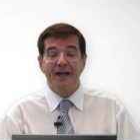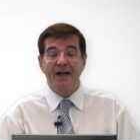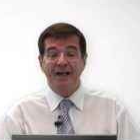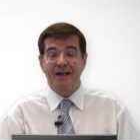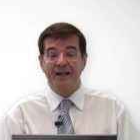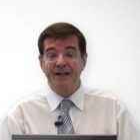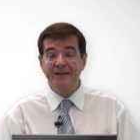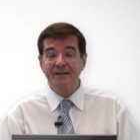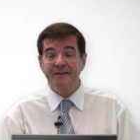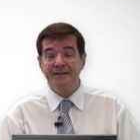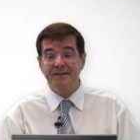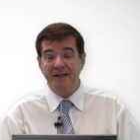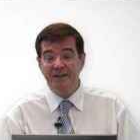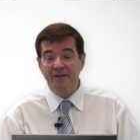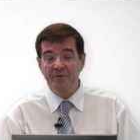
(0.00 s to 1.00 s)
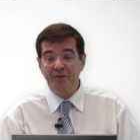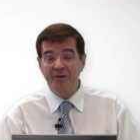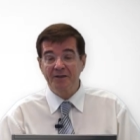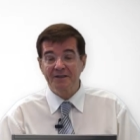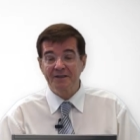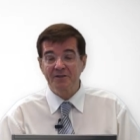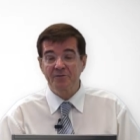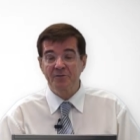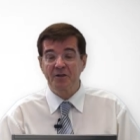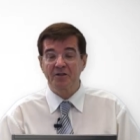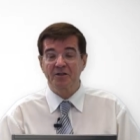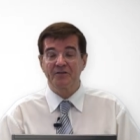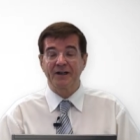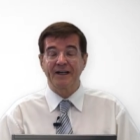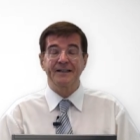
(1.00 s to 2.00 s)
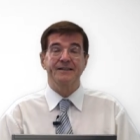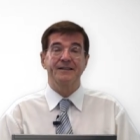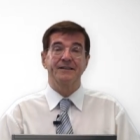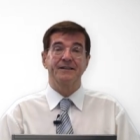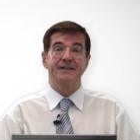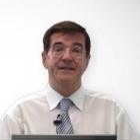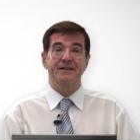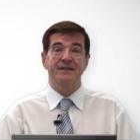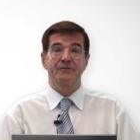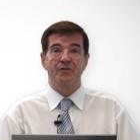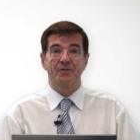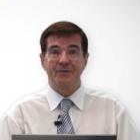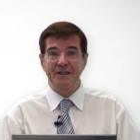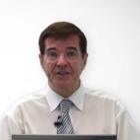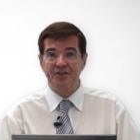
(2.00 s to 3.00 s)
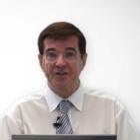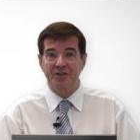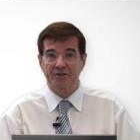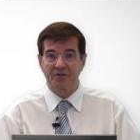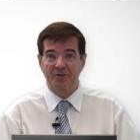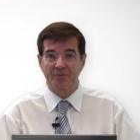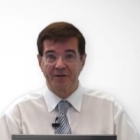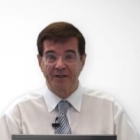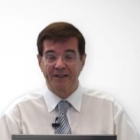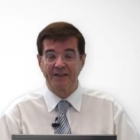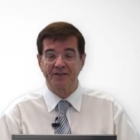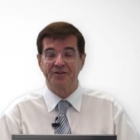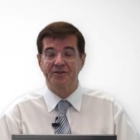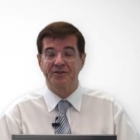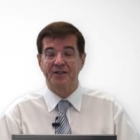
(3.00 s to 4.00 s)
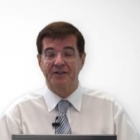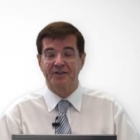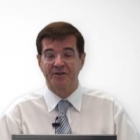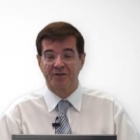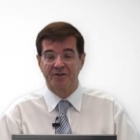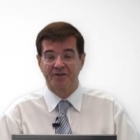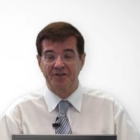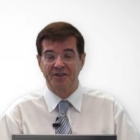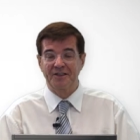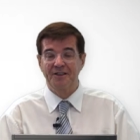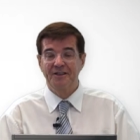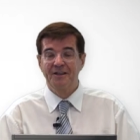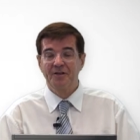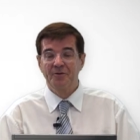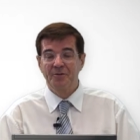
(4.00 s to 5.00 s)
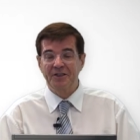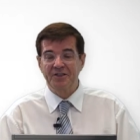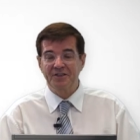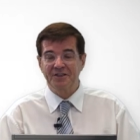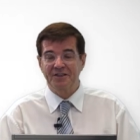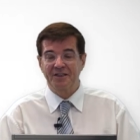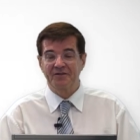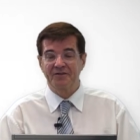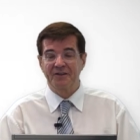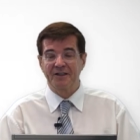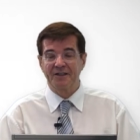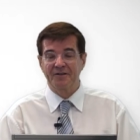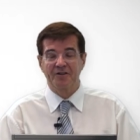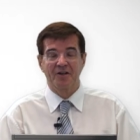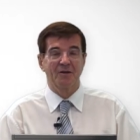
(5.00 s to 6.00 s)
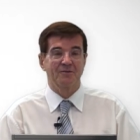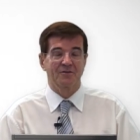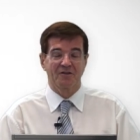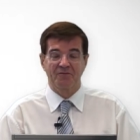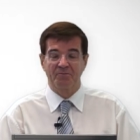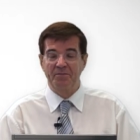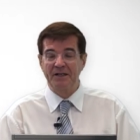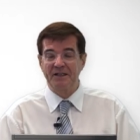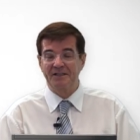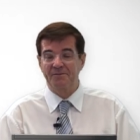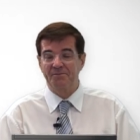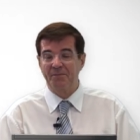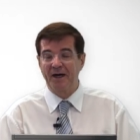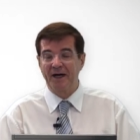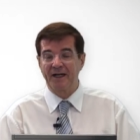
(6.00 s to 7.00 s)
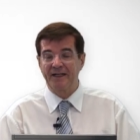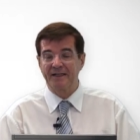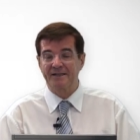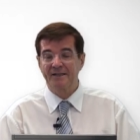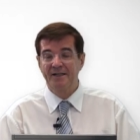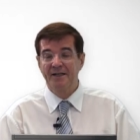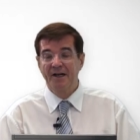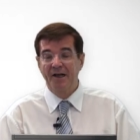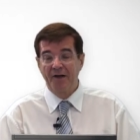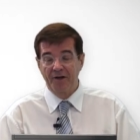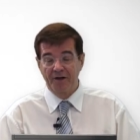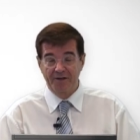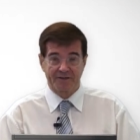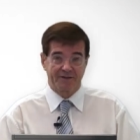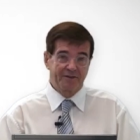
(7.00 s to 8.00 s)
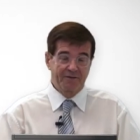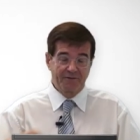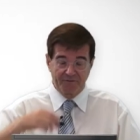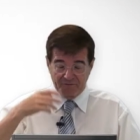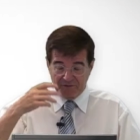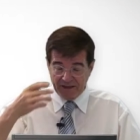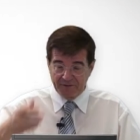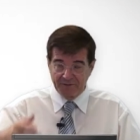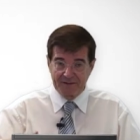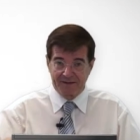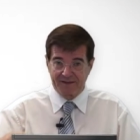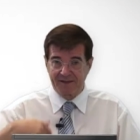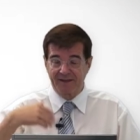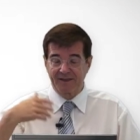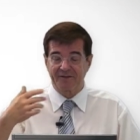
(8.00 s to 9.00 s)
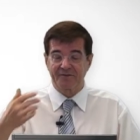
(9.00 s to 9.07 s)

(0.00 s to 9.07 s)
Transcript: And the other world is the world of ICT, information and communication technology, which is given in terms of bits, bytes, hertz, frequency,